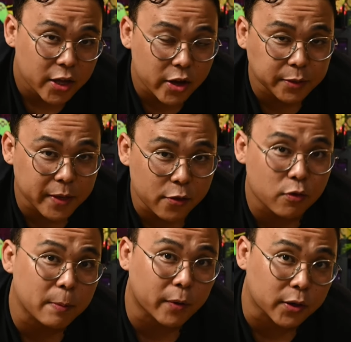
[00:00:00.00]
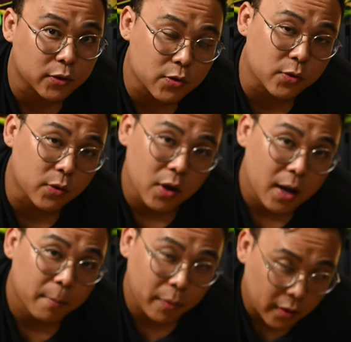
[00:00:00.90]
USB 3.2
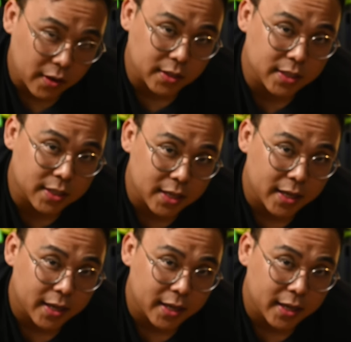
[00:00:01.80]
ports.